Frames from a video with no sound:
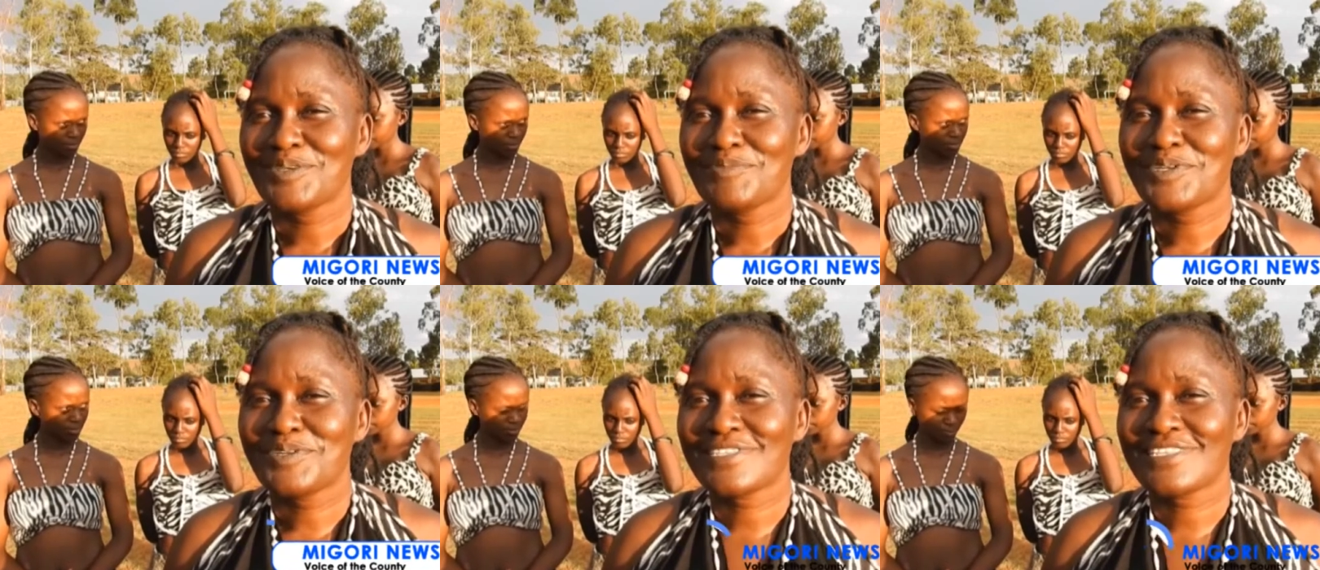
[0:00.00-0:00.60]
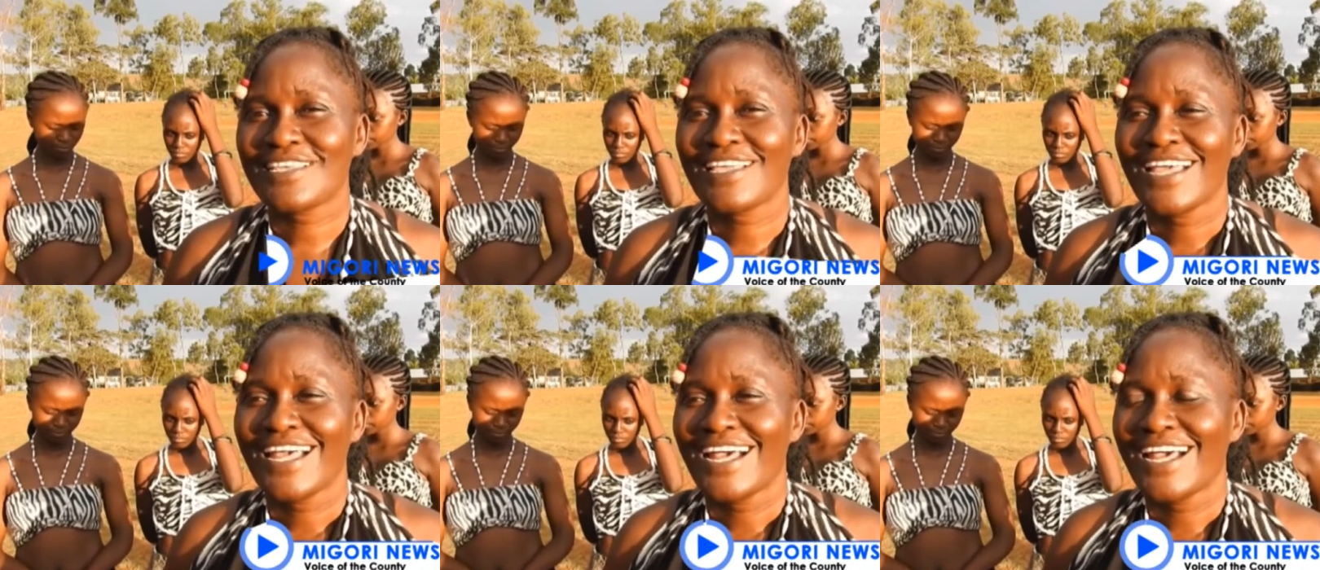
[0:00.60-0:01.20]
Speaker 1: because
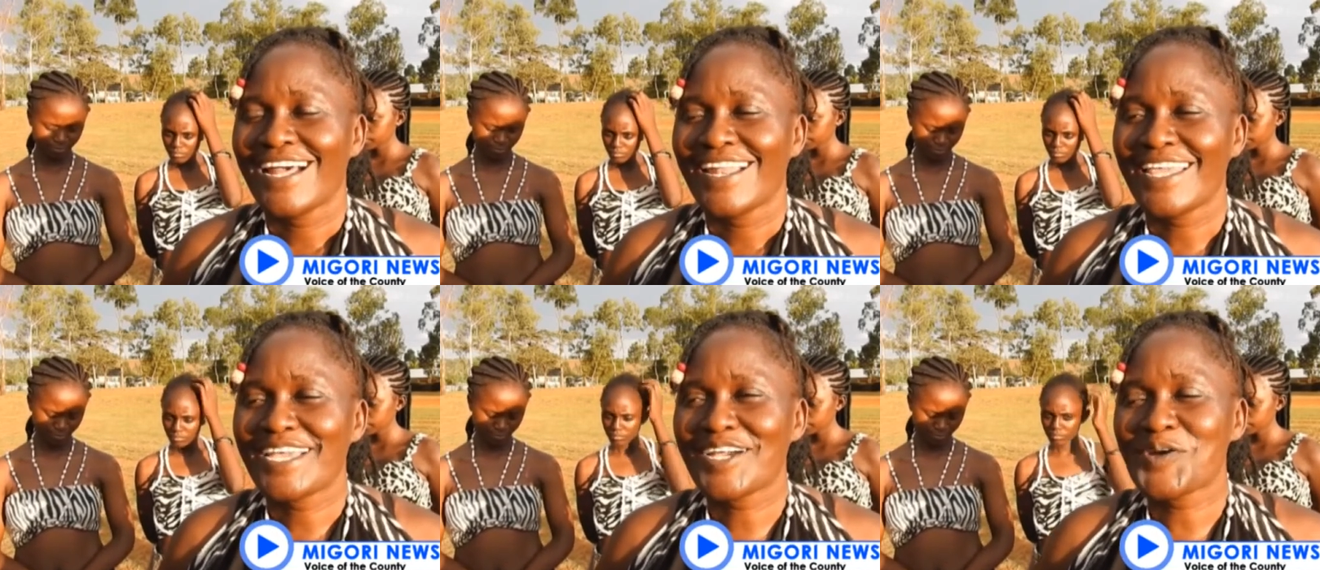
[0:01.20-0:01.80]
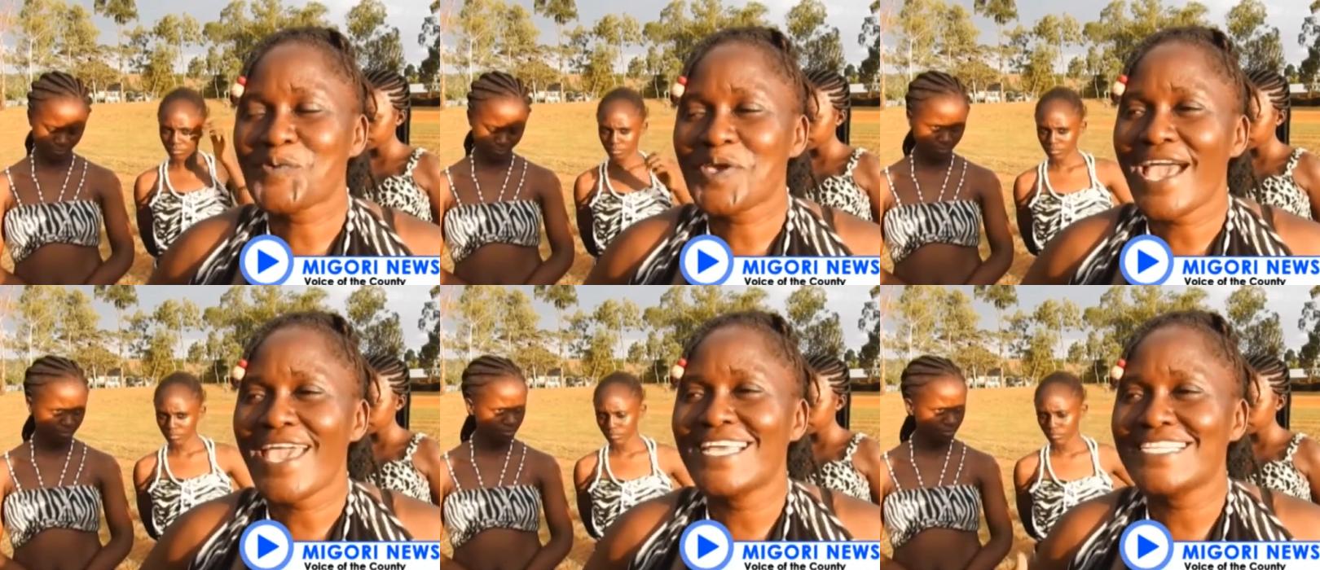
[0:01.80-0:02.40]
like we are
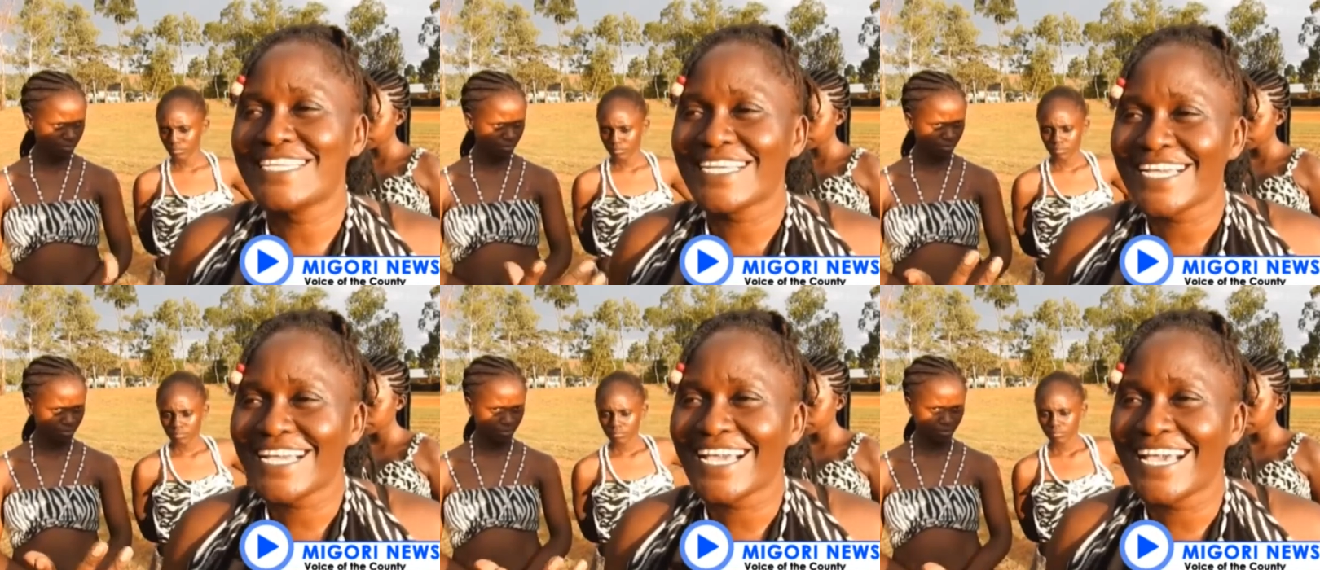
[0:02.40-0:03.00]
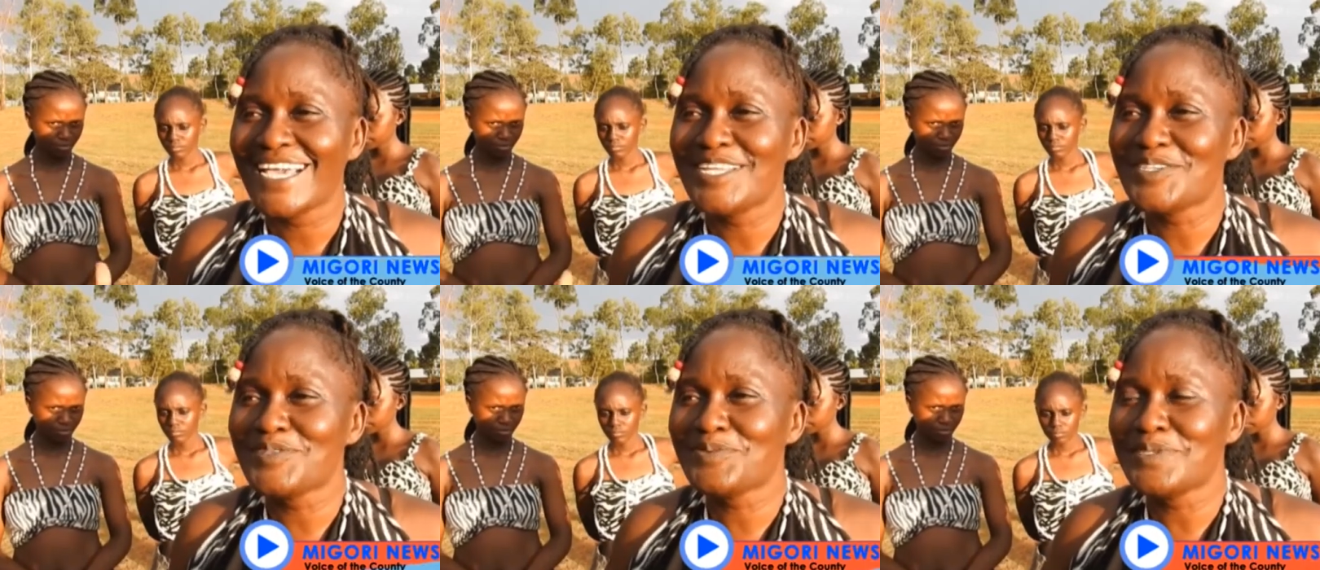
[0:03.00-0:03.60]
aging, and
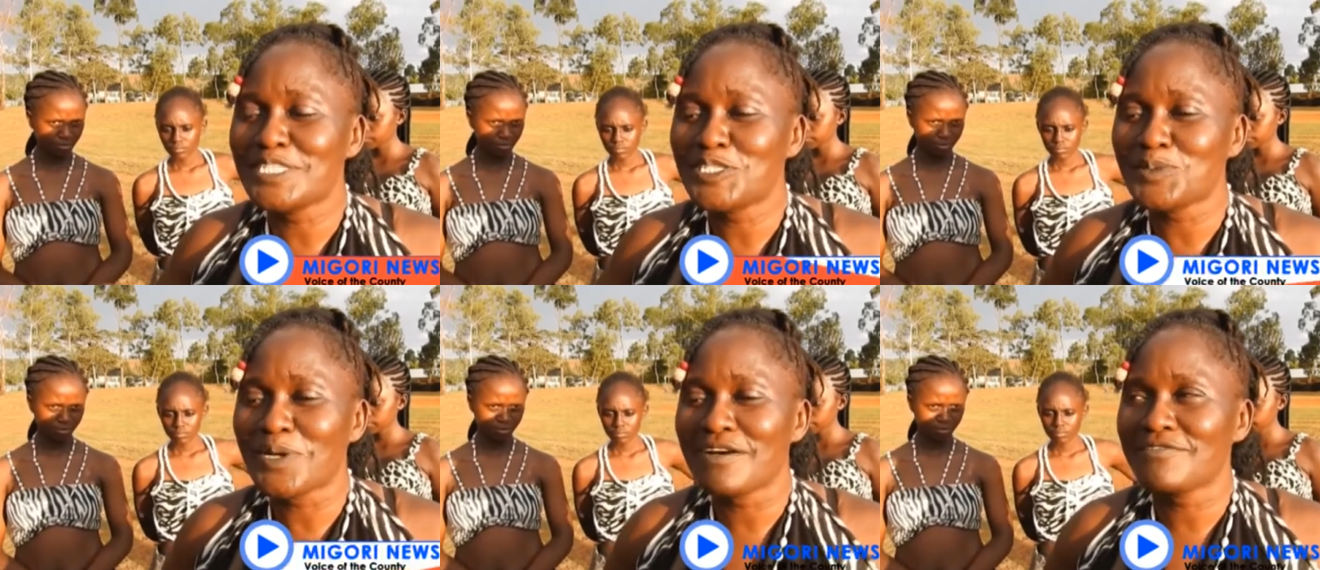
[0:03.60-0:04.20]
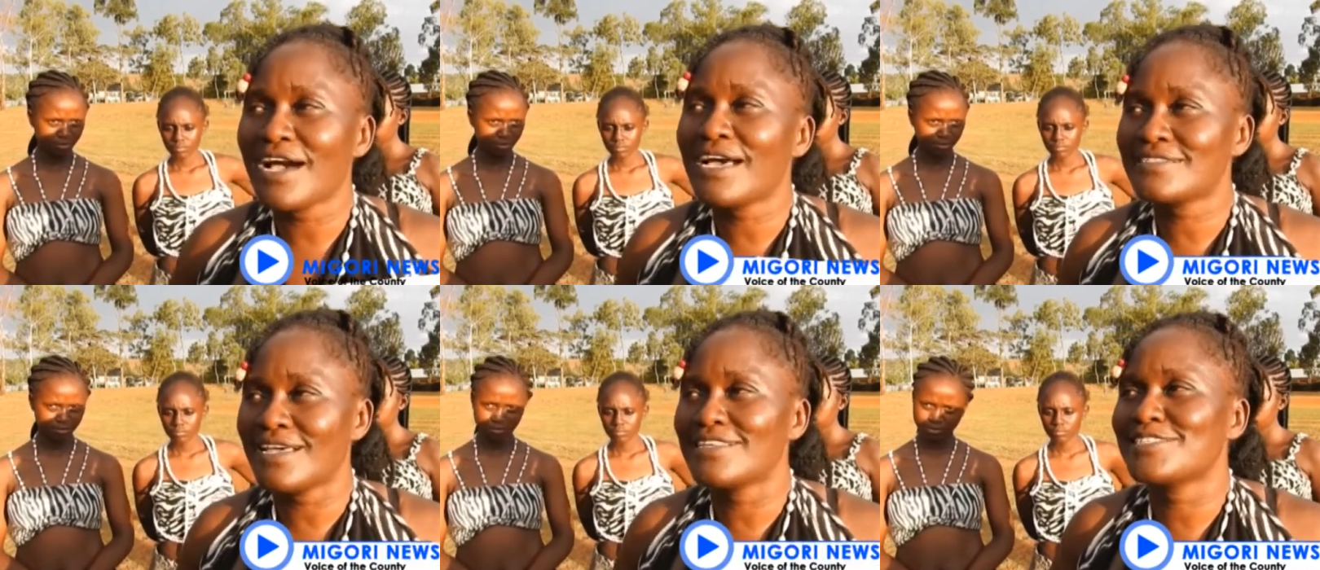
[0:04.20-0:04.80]
we need to have art
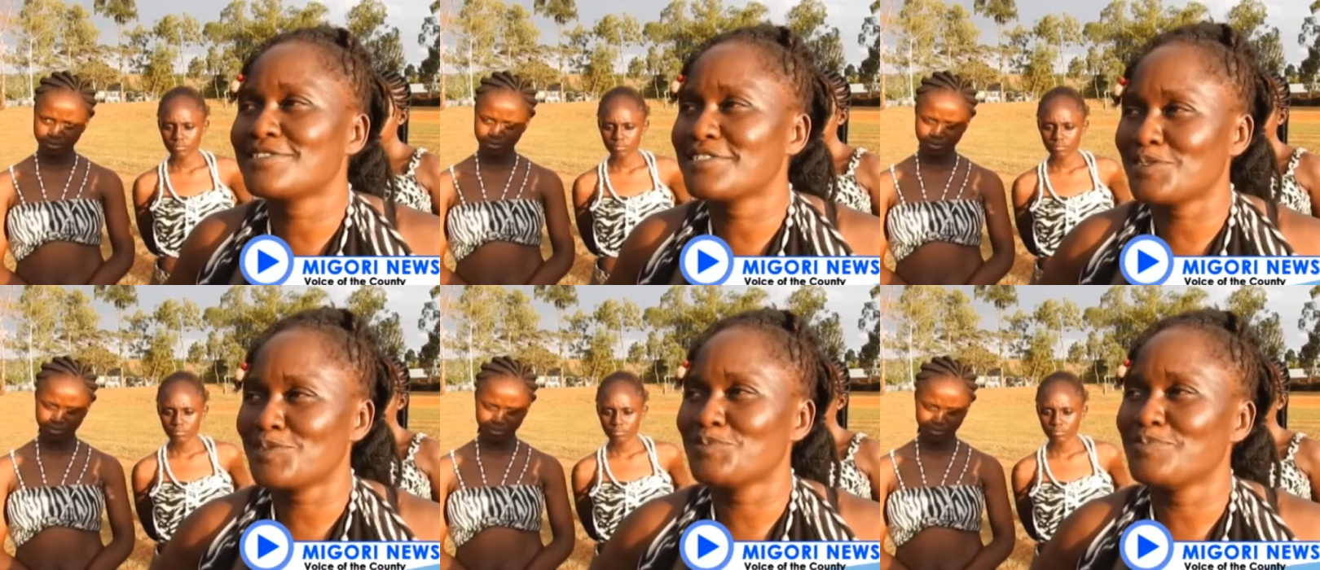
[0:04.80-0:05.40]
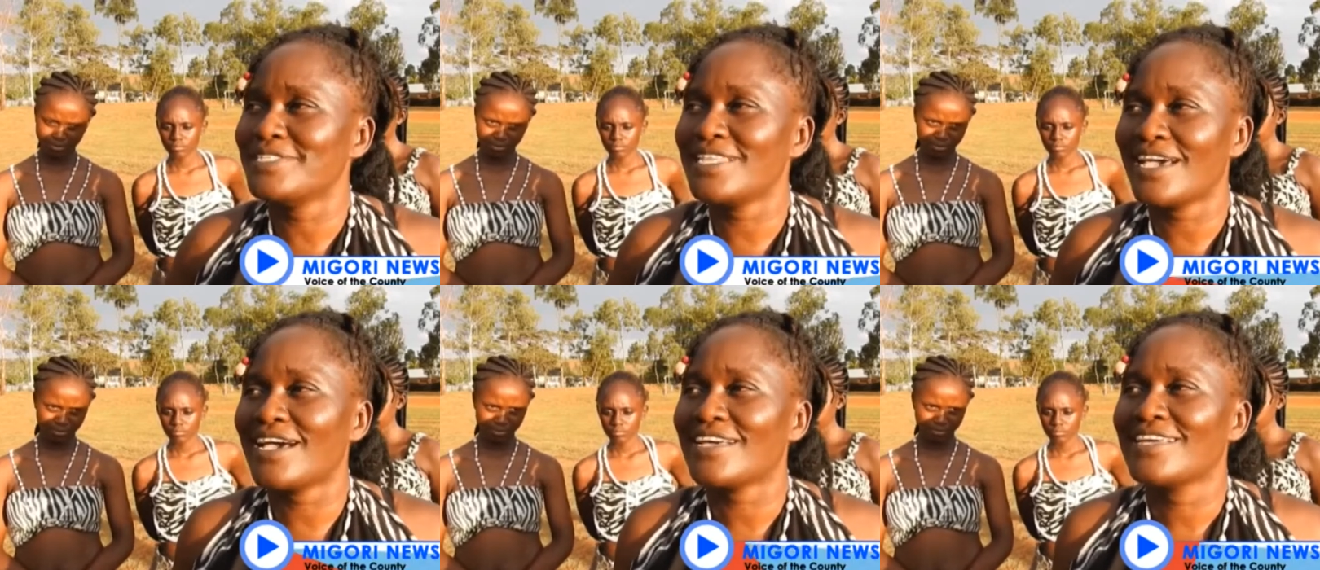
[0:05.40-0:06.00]
has just to be
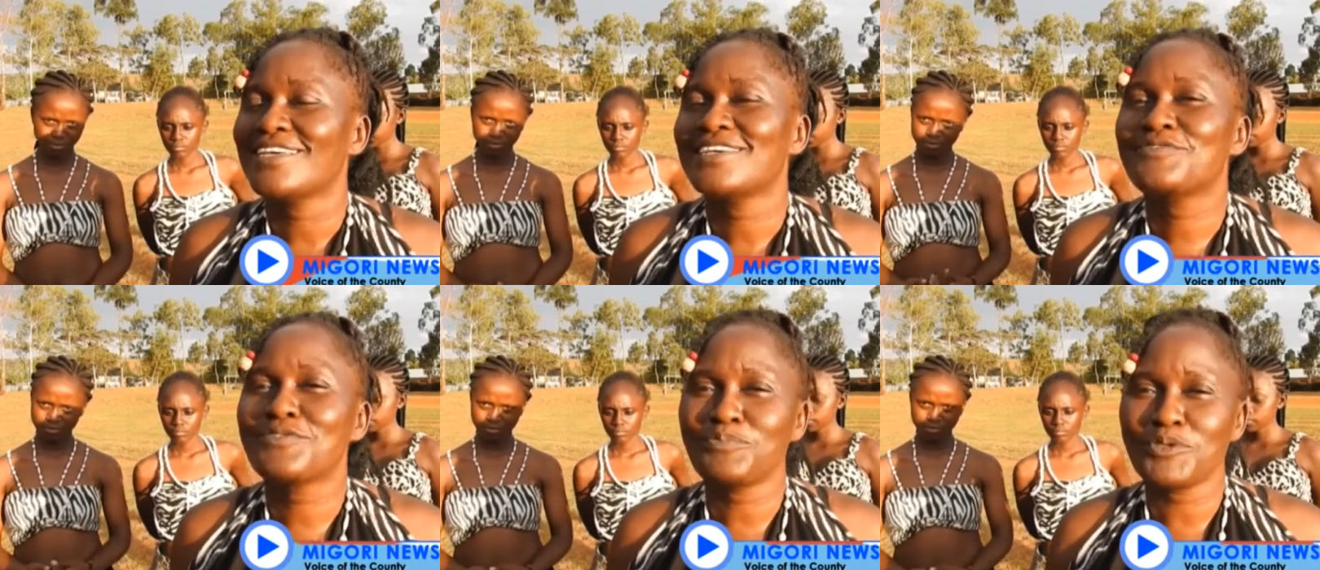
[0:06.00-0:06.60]
there for